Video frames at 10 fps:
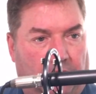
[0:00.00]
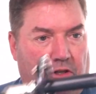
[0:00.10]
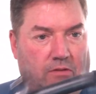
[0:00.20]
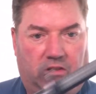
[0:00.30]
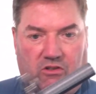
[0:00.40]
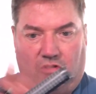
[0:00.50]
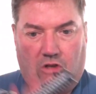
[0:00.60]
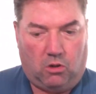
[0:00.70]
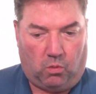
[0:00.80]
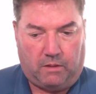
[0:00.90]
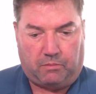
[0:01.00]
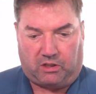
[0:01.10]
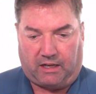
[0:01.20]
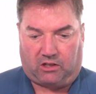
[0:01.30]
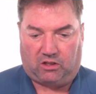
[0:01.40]
First of all, there's no wind
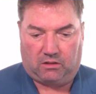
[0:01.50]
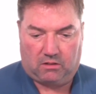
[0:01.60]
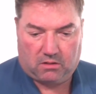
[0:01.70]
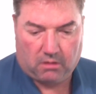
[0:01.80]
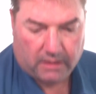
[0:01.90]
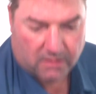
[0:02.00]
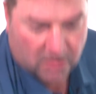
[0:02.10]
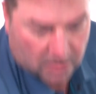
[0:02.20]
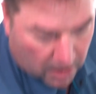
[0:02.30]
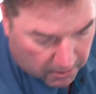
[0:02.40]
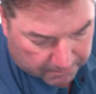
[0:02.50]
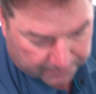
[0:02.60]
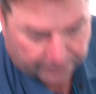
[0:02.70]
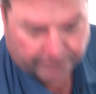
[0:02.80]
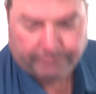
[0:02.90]
protection. So let's start
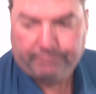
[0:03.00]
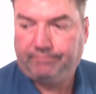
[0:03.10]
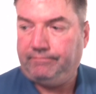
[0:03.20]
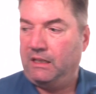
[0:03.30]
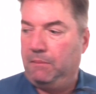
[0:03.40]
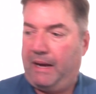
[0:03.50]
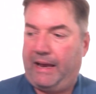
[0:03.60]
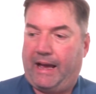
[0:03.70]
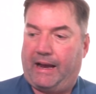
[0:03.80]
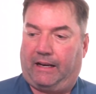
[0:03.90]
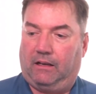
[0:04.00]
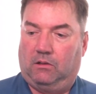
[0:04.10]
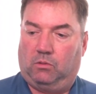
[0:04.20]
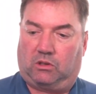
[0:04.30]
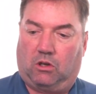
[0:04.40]
by adding
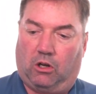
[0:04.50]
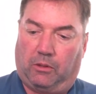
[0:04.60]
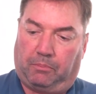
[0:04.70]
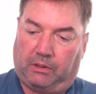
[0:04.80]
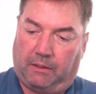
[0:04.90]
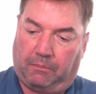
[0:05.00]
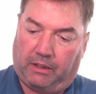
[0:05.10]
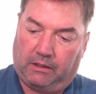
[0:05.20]
what's called a blimp.